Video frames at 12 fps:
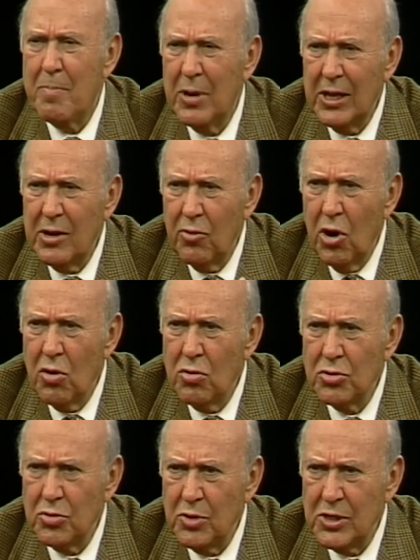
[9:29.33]
Billy
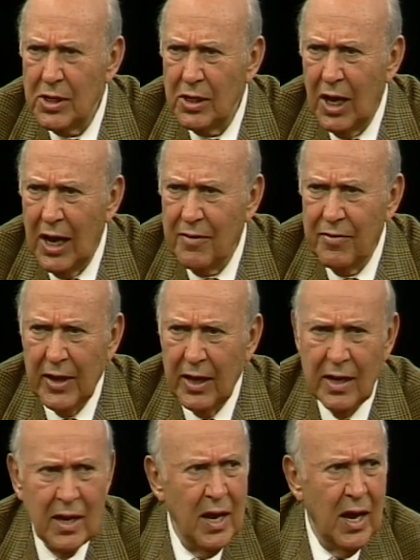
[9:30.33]
Rose was alive
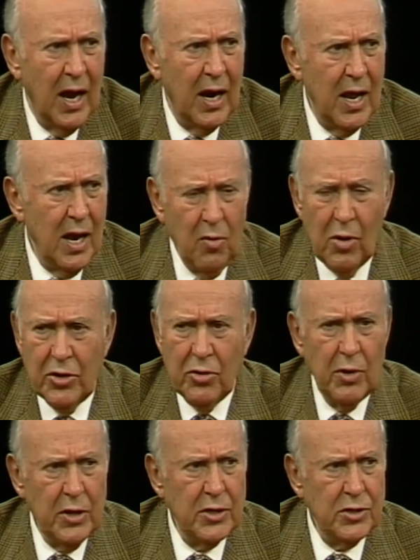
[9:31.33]
then. And here we're
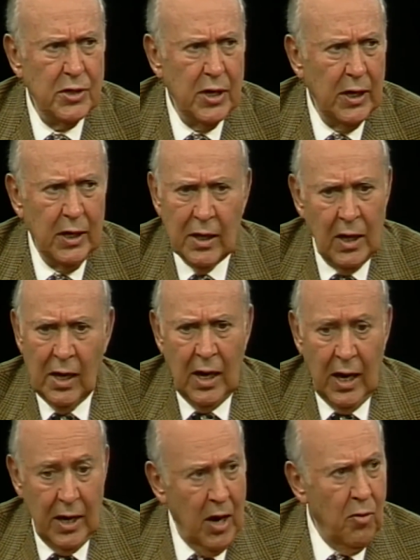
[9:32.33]
doing this thing,
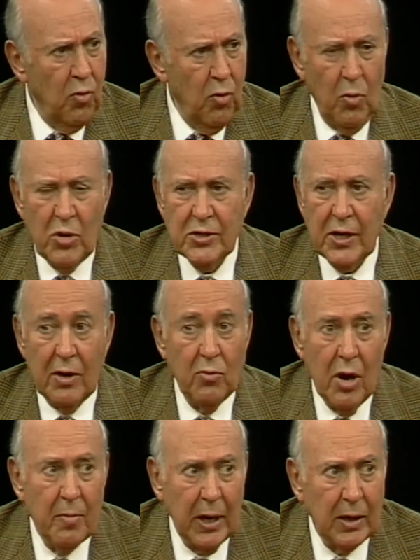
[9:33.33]
and we're saying
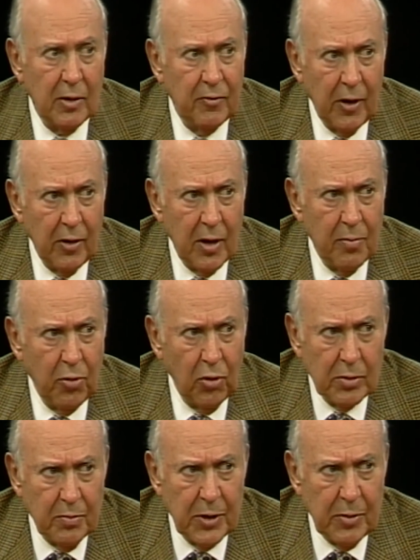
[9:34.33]
we're making very
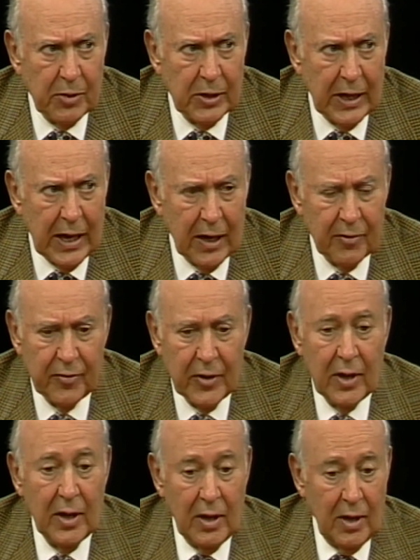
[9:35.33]
important people laugh.
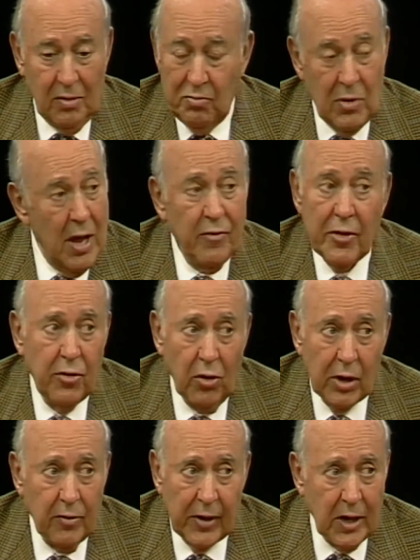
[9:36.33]
Never
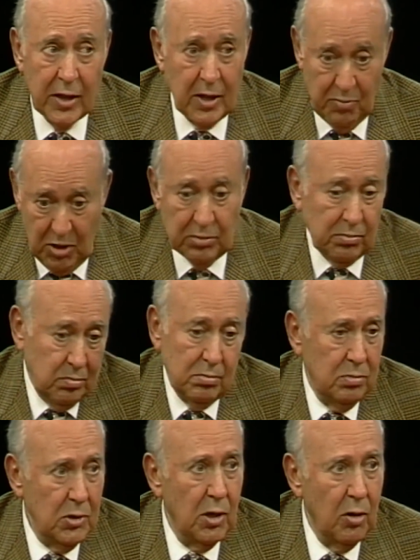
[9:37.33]
thought of anything but,
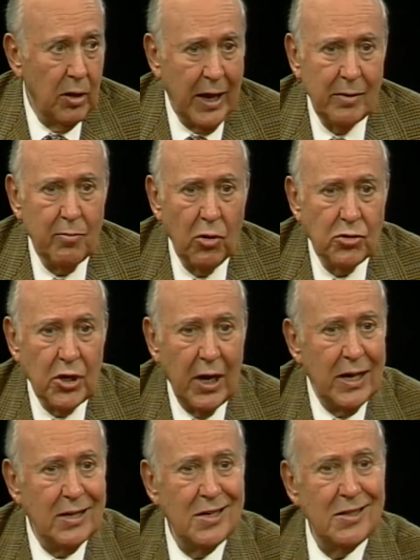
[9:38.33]
you know, like
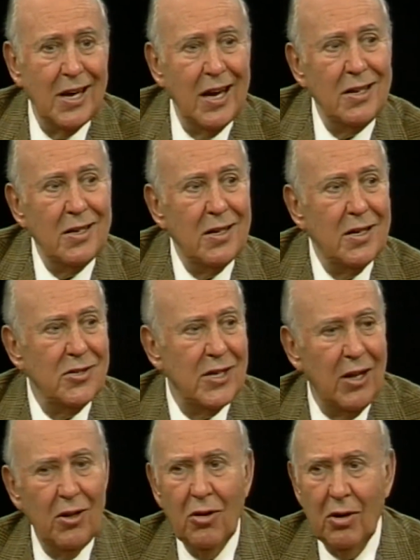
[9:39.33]
Mozart entertained in the
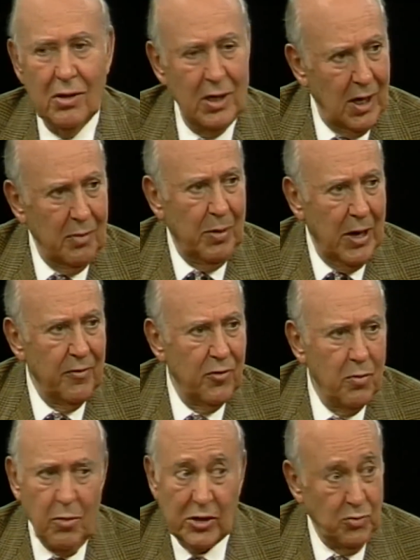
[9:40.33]
salon. He got paid a
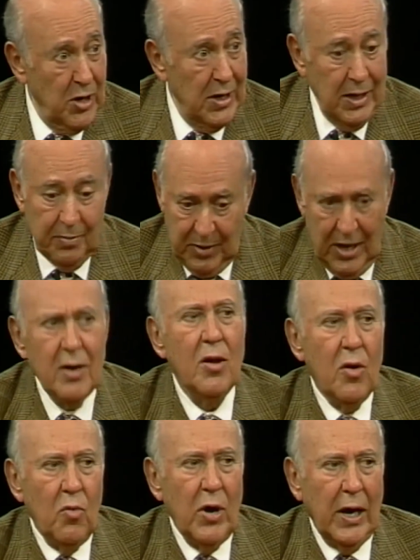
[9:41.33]
few bucks. We didn't get paid.
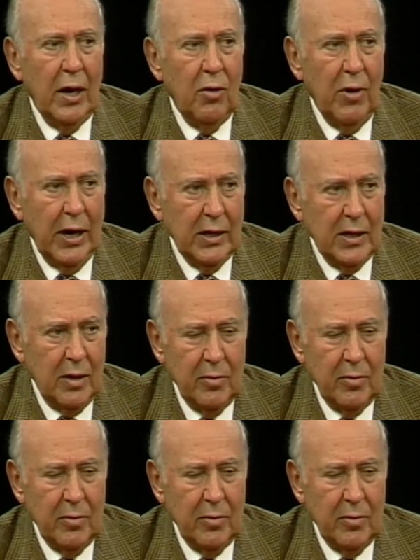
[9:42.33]
We got a record